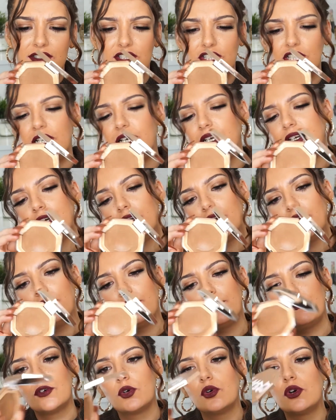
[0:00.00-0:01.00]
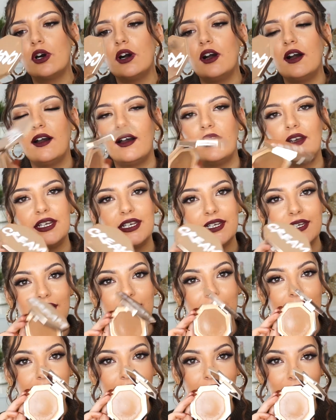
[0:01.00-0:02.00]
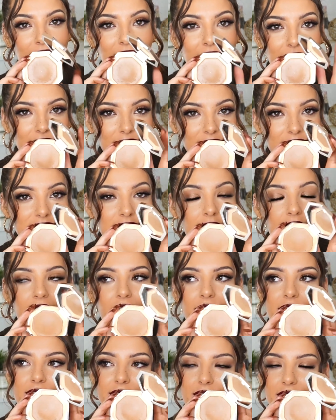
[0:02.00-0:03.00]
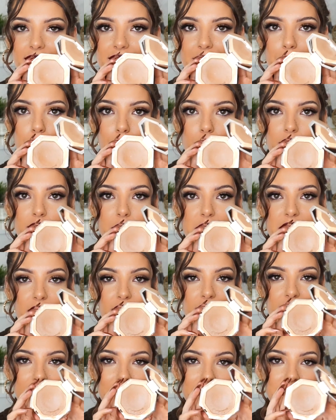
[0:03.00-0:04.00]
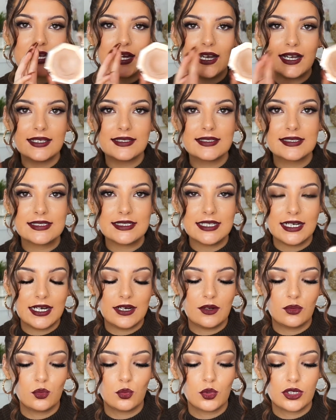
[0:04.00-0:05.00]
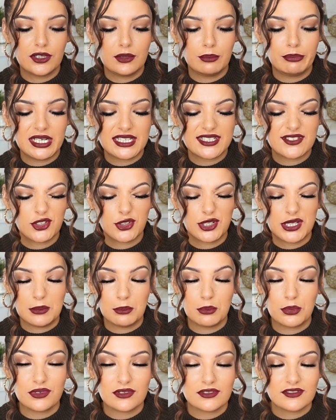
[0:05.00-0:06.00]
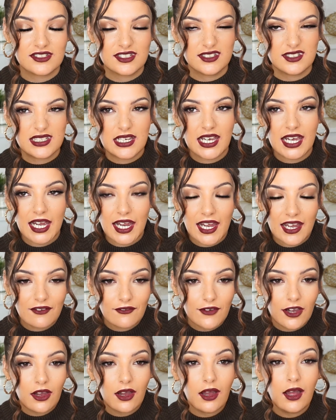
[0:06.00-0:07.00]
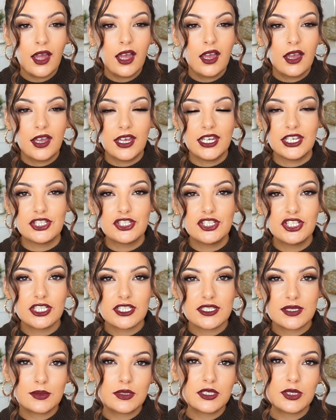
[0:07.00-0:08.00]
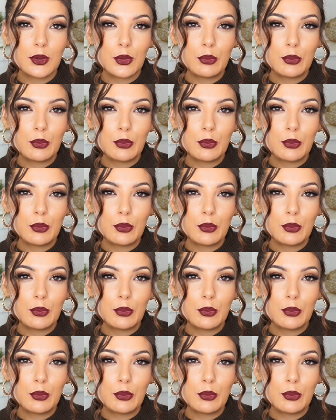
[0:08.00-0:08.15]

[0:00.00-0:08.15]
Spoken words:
the shade 04 Honey Glaze. This bronzer is hands down one of the best cream bronzers ever. It just